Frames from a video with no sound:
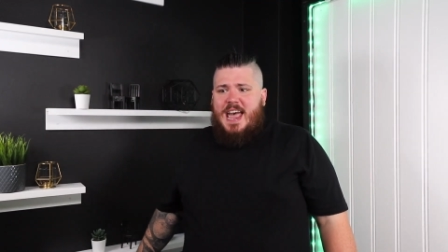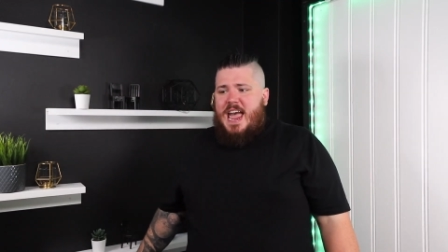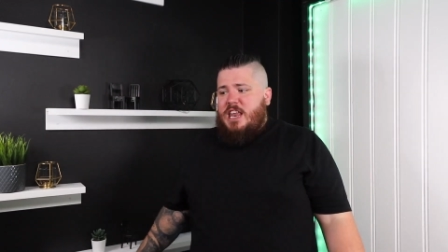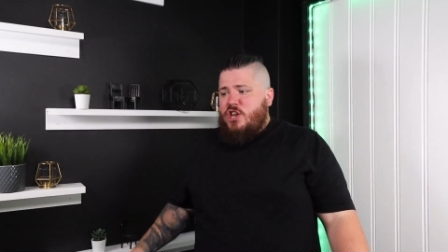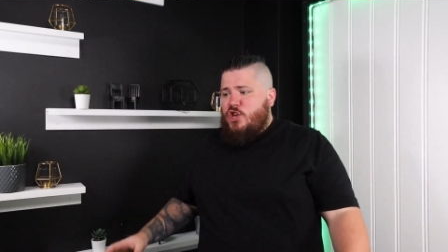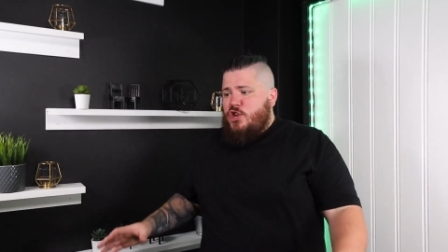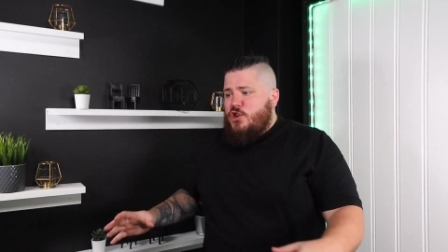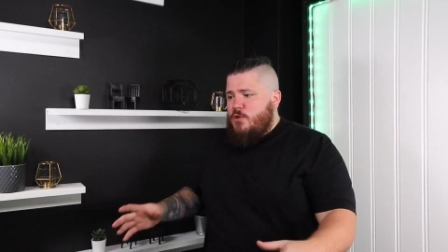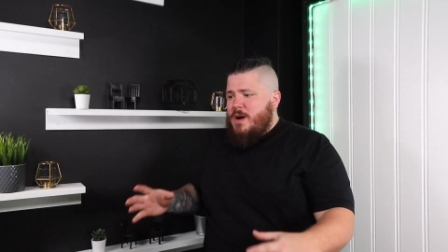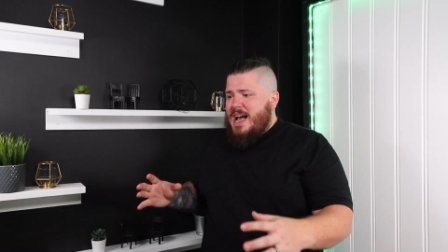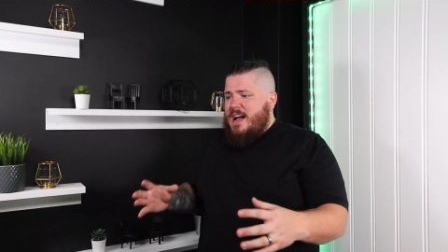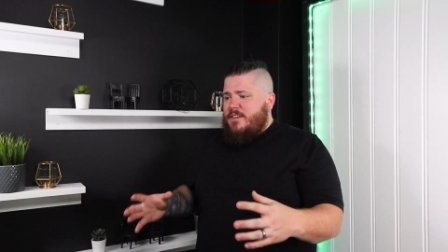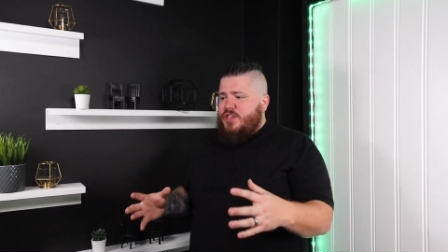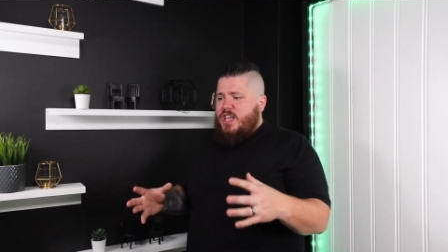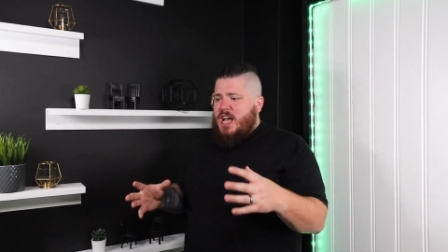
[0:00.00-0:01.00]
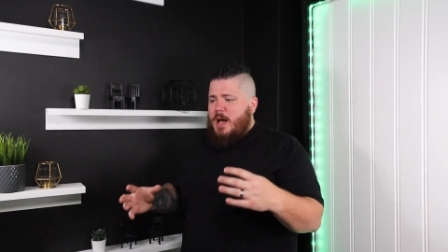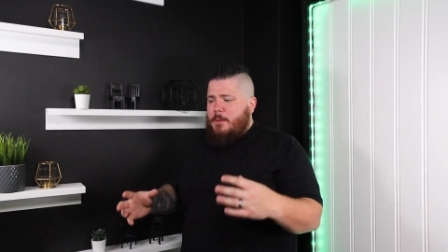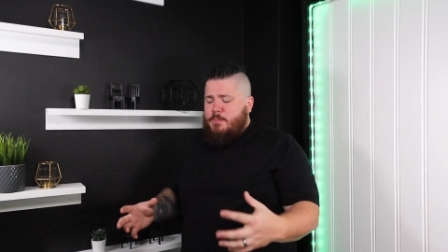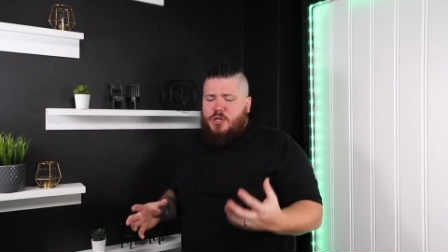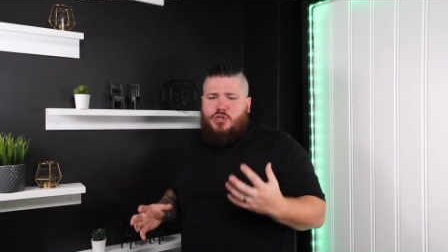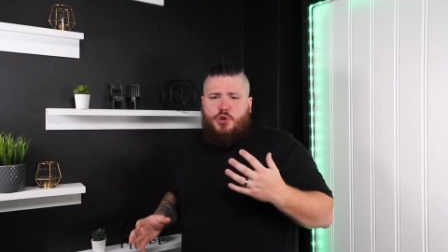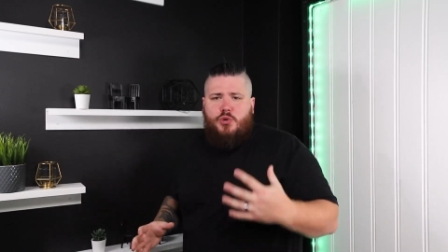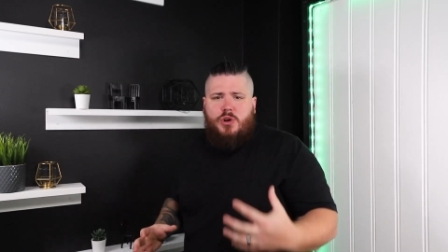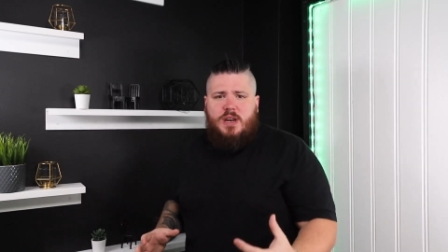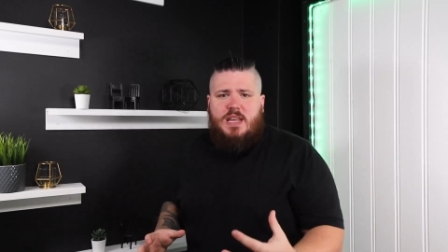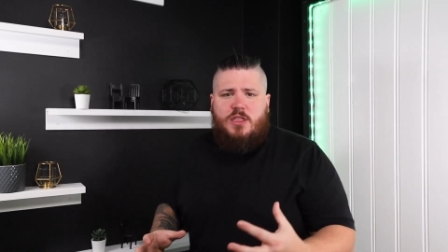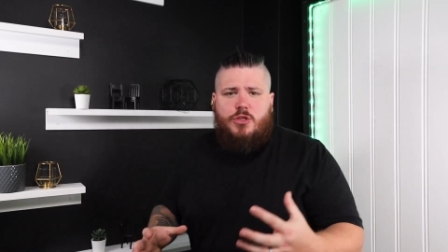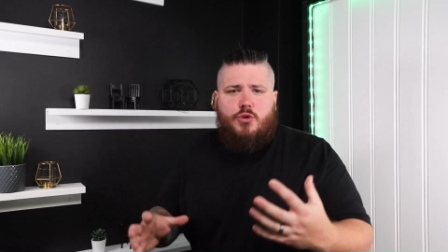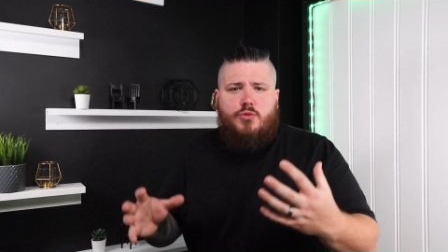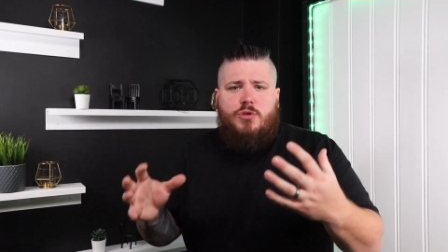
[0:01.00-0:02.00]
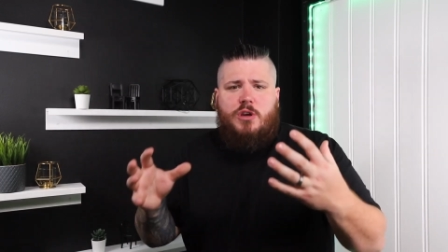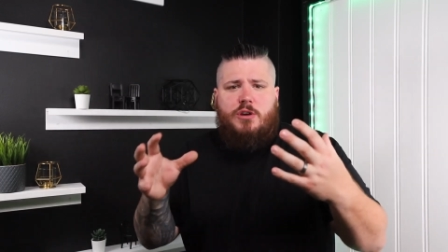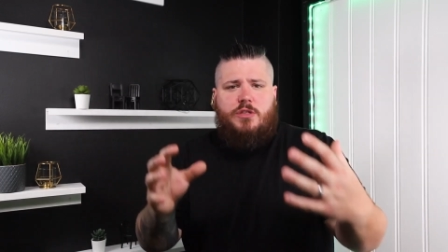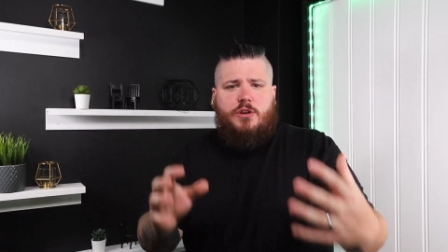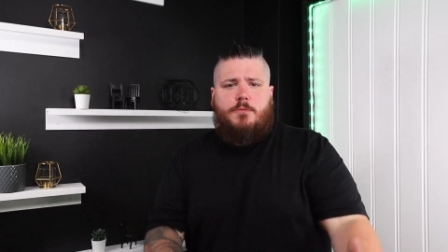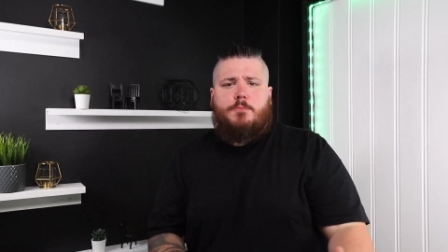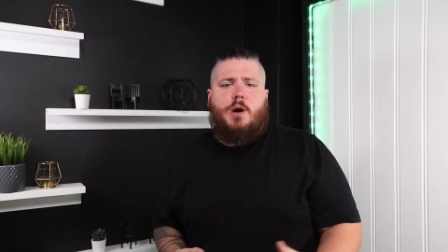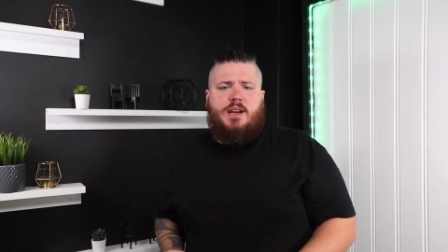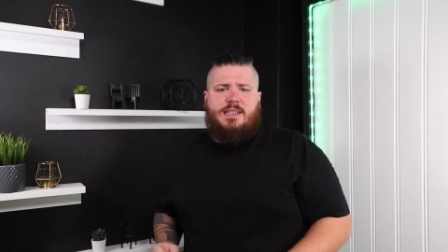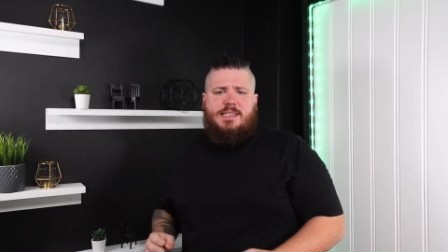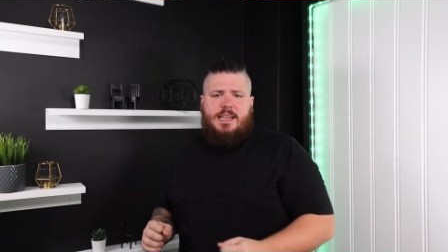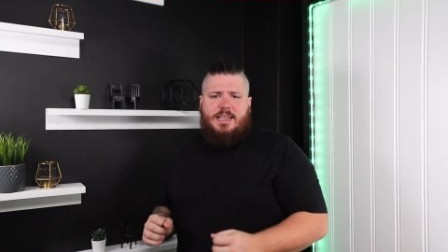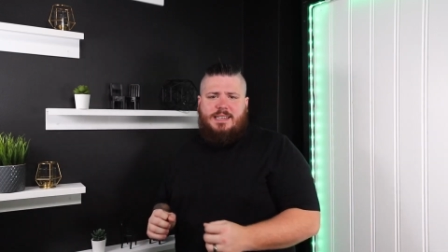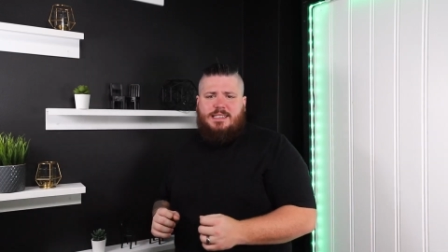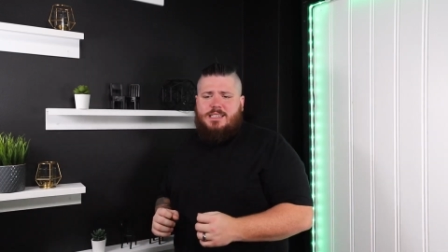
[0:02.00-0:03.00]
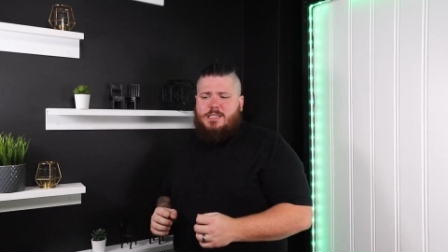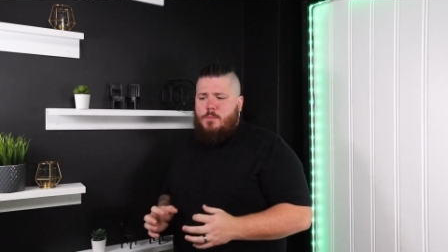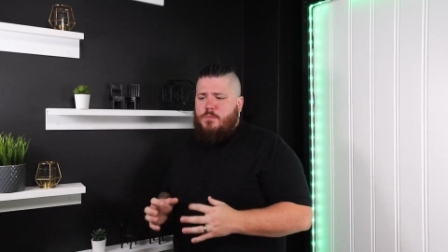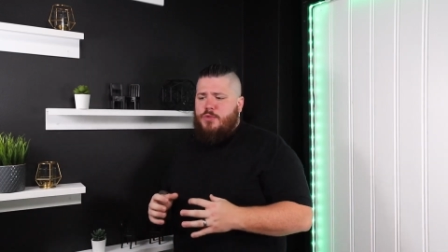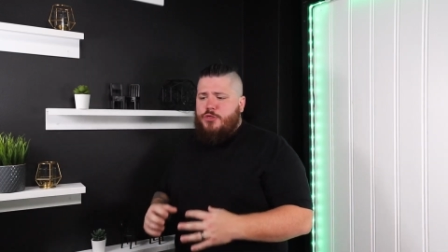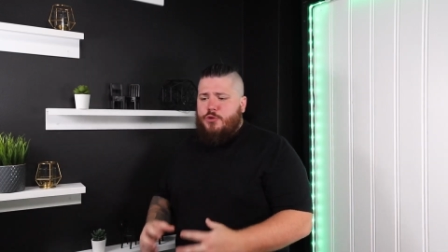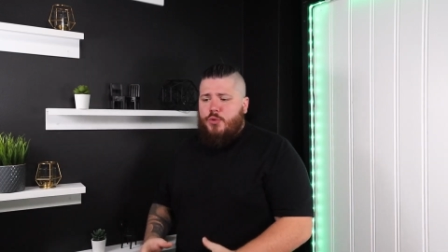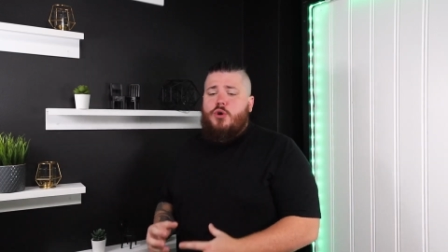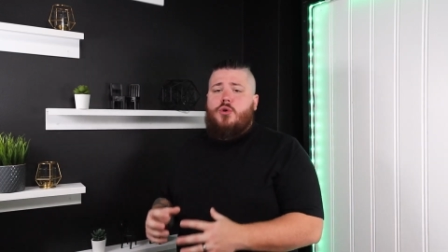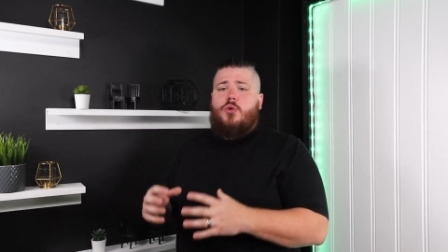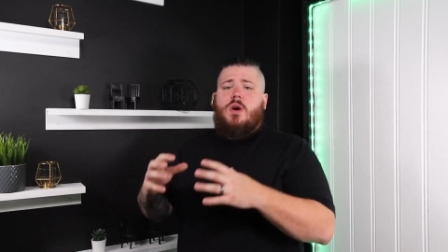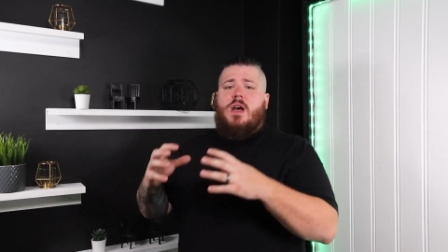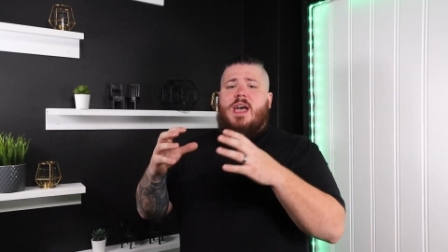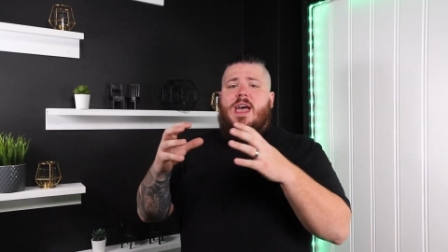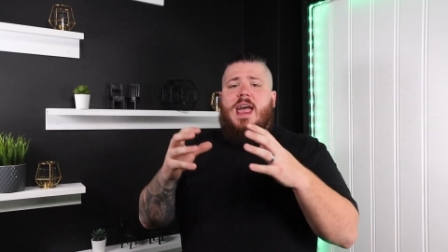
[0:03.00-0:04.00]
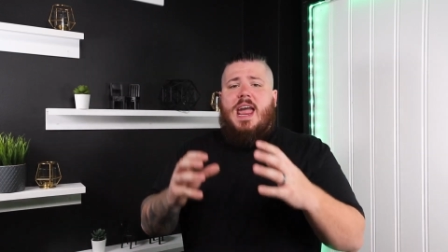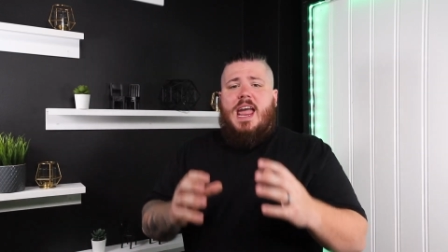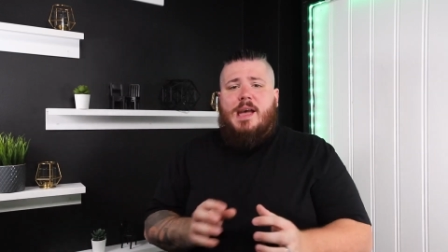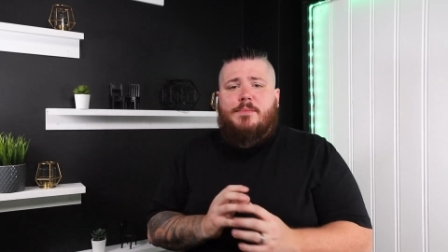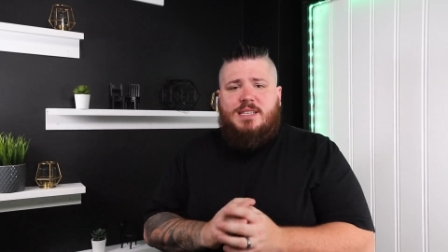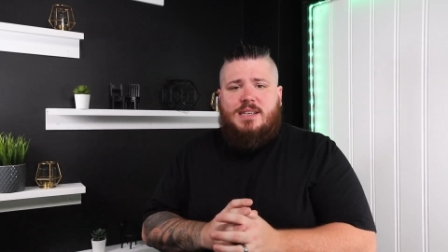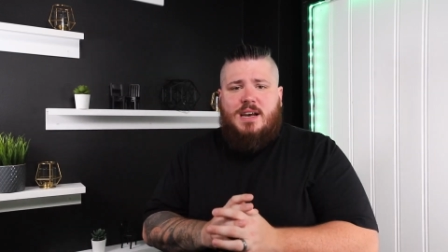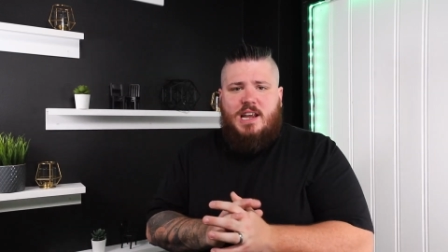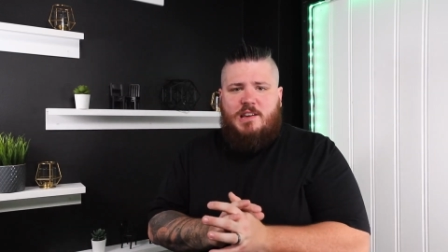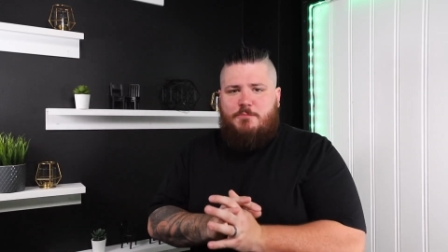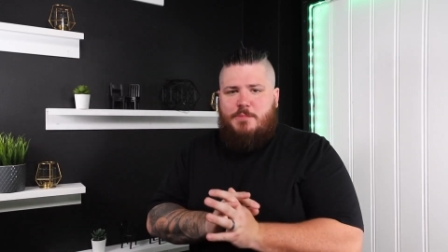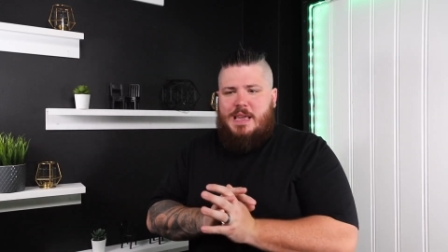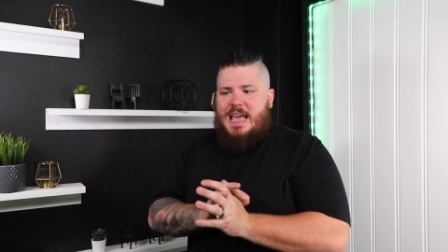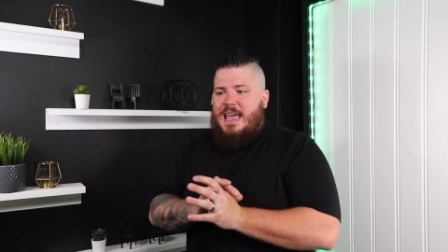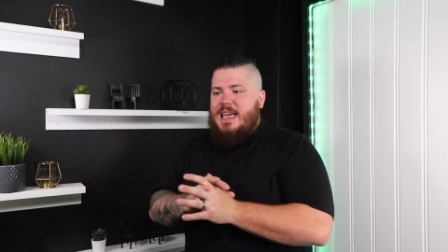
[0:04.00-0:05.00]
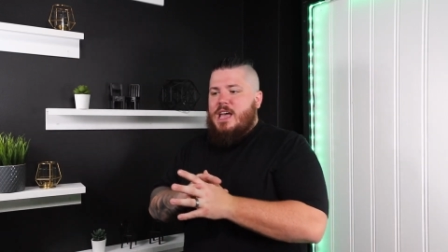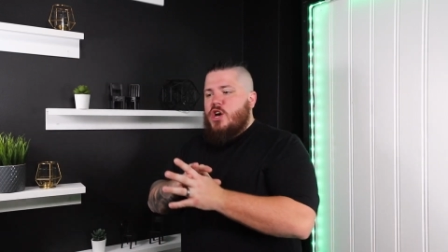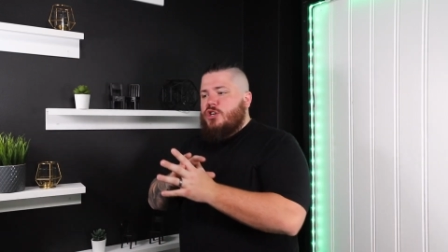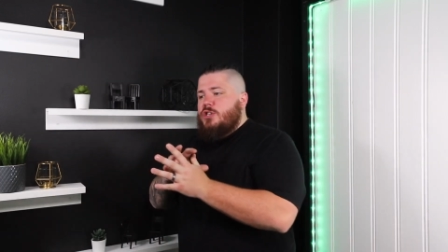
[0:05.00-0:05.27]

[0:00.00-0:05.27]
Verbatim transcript: And you have the opportunity through their third party selling system, through Amazon FBA,